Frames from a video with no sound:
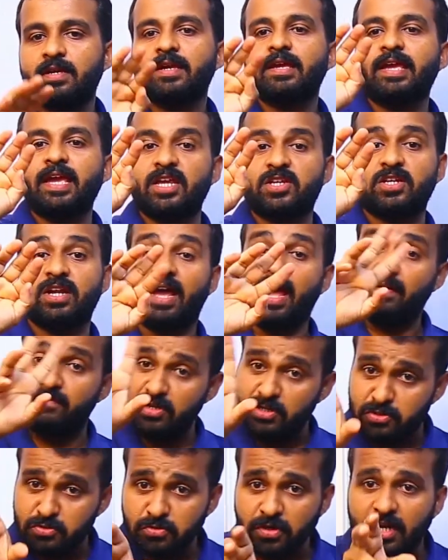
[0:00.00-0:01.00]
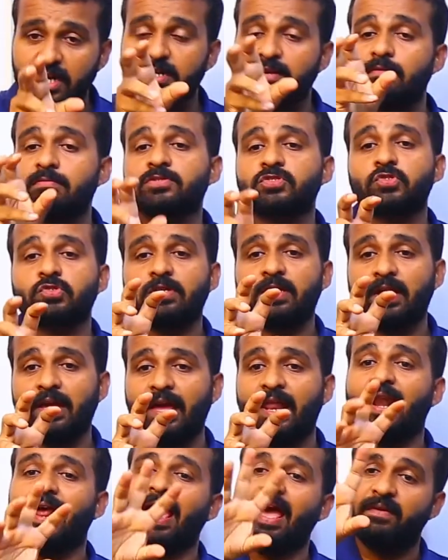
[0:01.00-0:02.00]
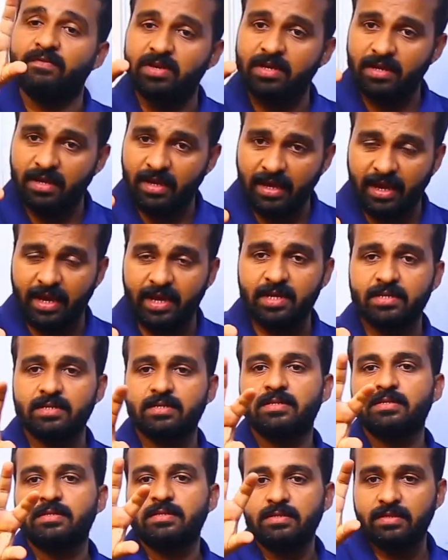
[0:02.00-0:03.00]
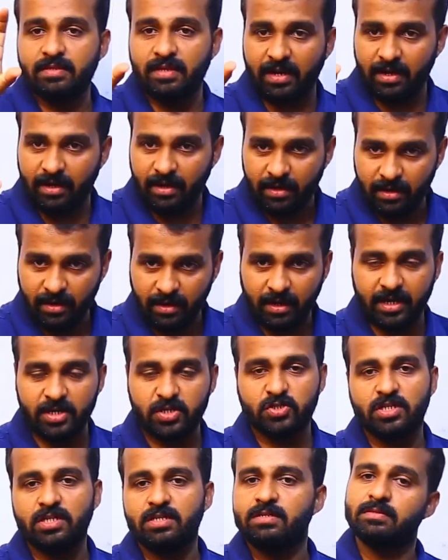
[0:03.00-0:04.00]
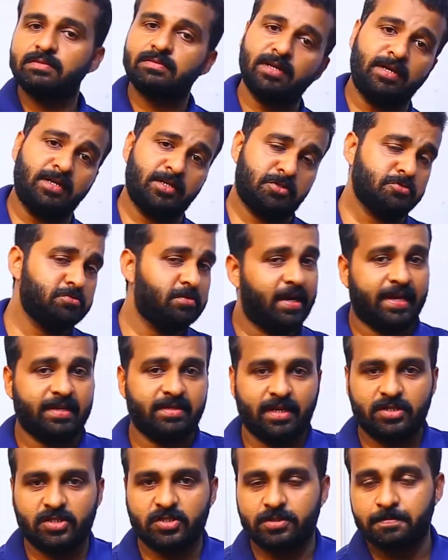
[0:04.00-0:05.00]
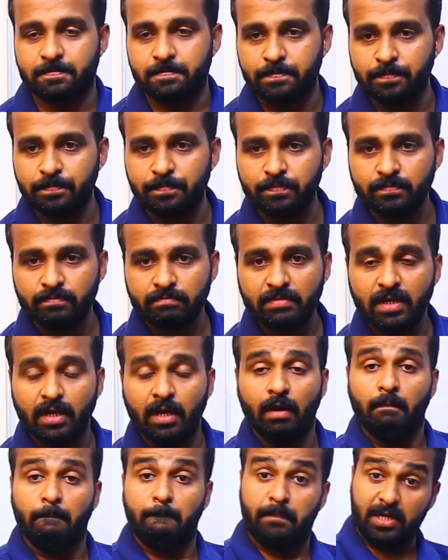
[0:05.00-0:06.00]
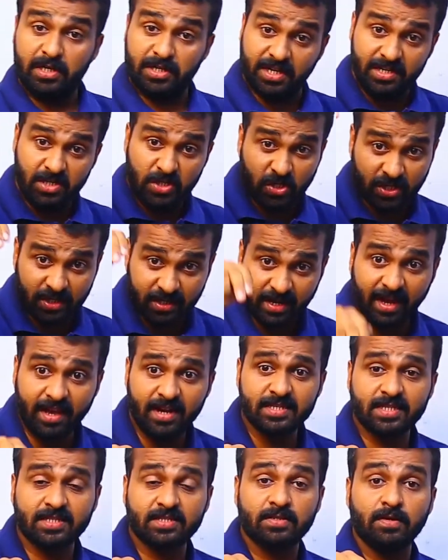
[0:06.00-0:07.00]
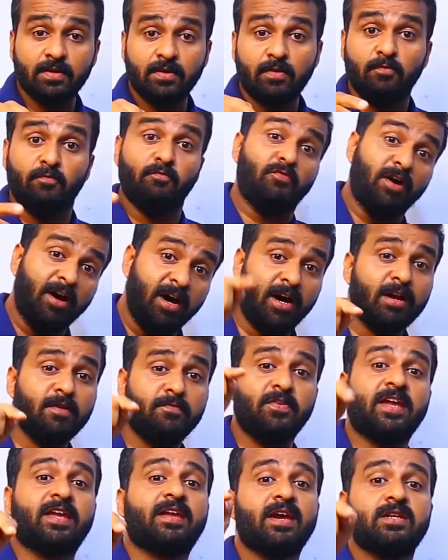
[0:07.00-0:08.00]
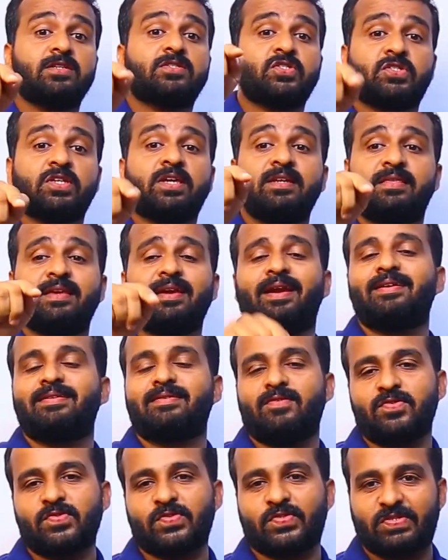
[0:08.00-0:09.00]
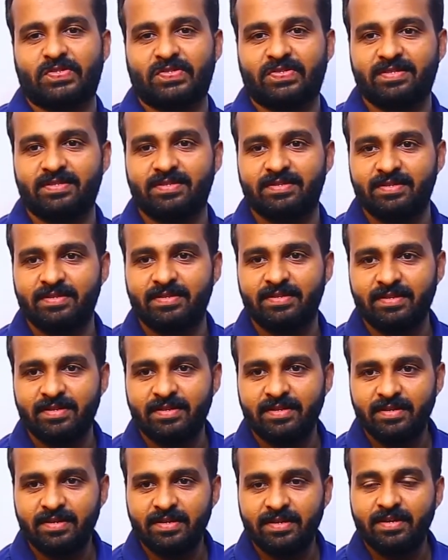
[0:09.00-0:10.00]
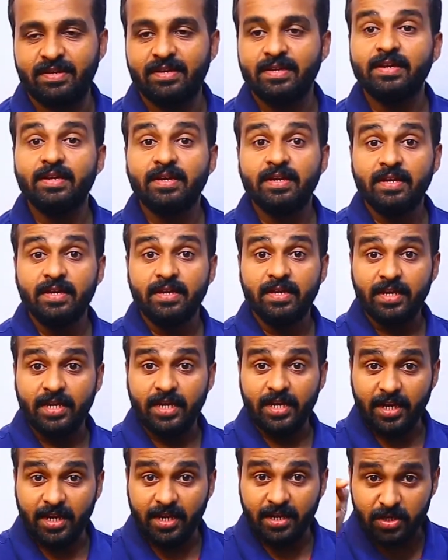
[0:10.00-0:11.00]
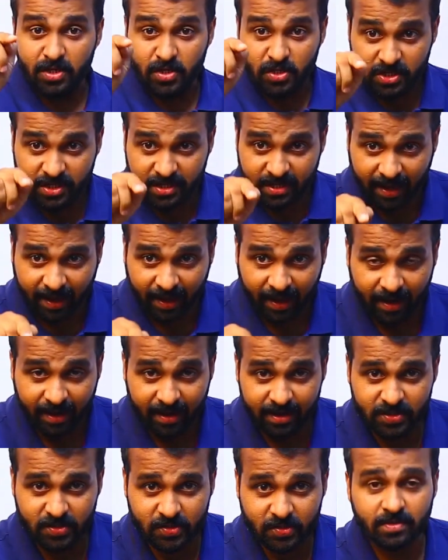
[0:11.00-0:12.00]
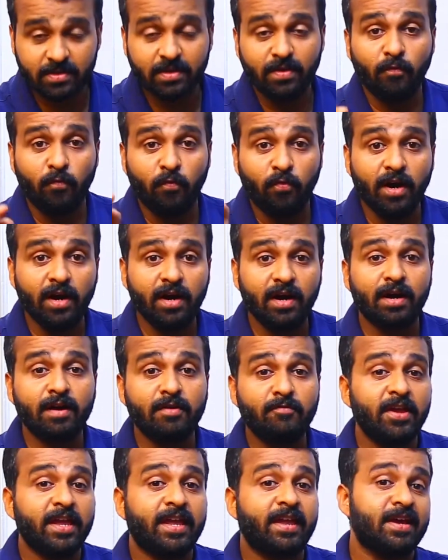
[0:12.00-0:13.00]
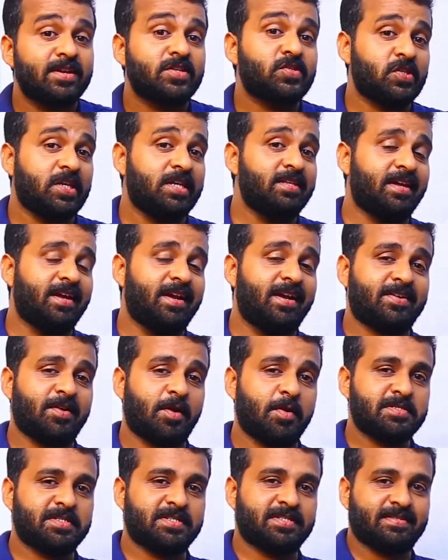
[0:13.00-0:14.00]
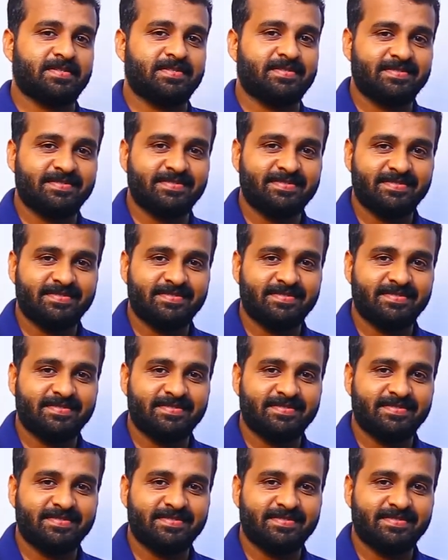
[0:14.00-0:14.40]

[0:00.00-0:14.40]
K shell having 2 electrons, L having 8, then 18, 32 like that. But in shells where we can see the electrons? In shells where we can see the electrons?